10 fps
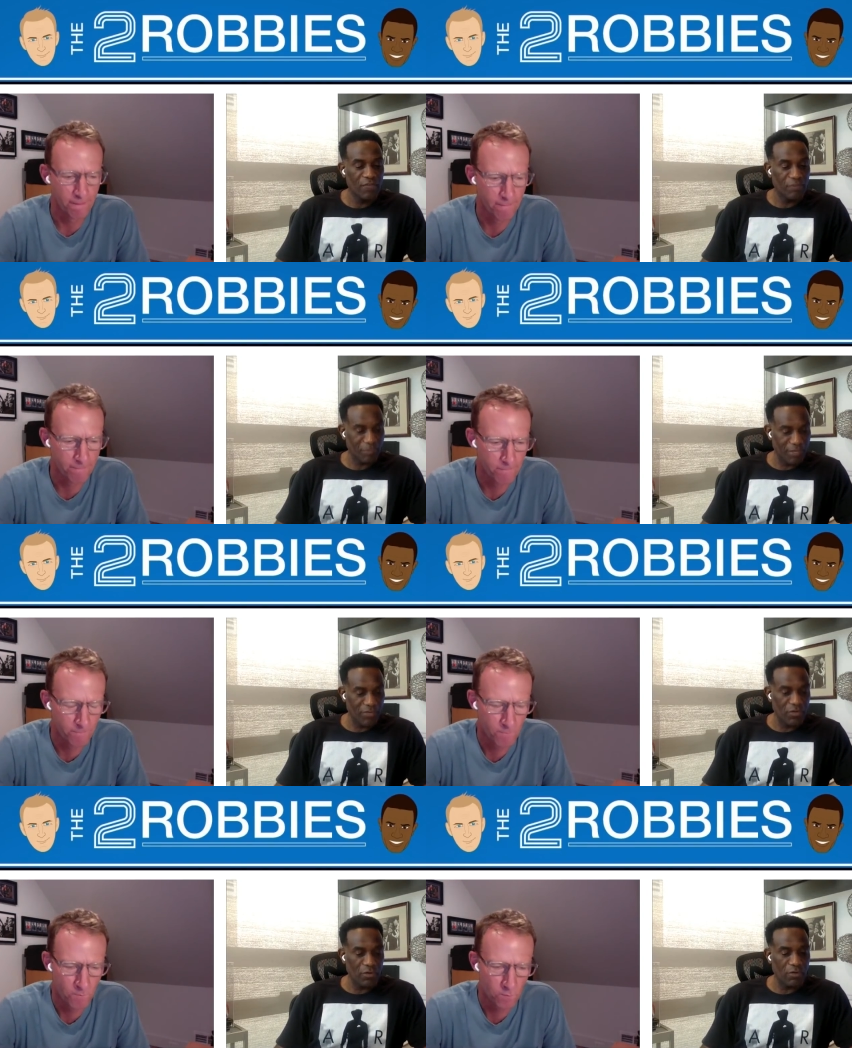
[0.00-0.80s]

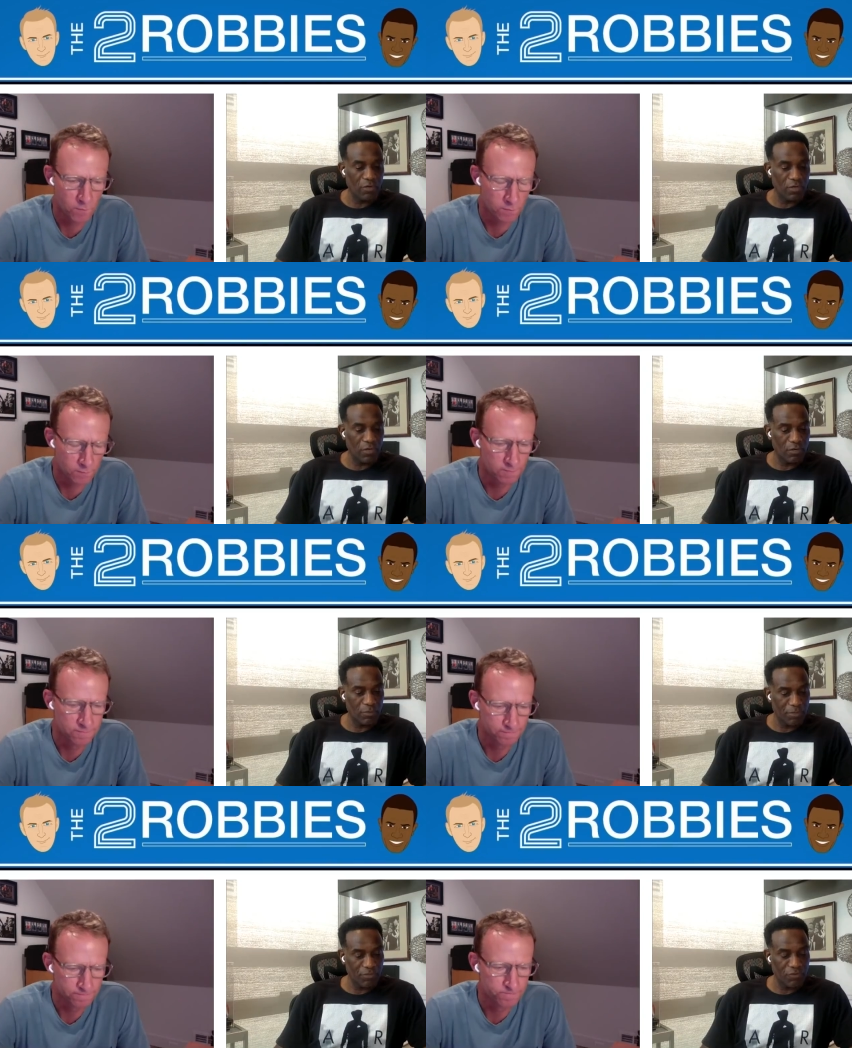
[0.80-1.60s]
Speaker 1: Fabinho, uh,
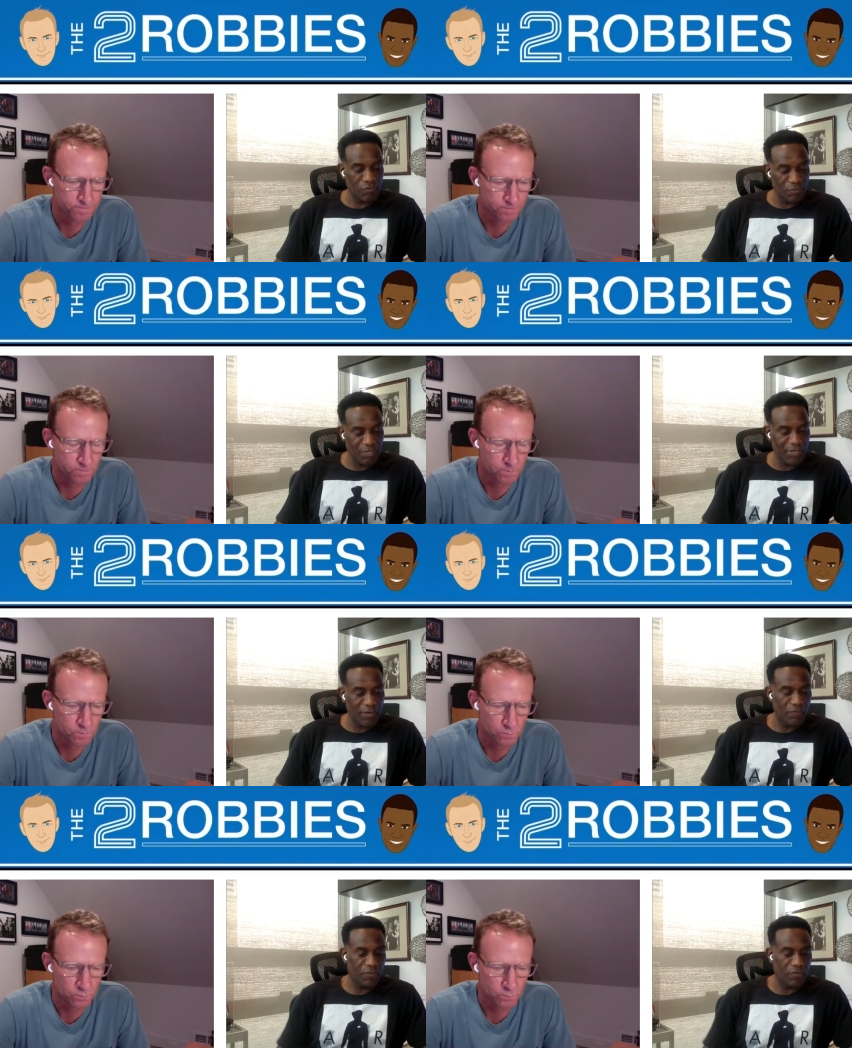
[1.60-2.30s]
Roberto Firmino.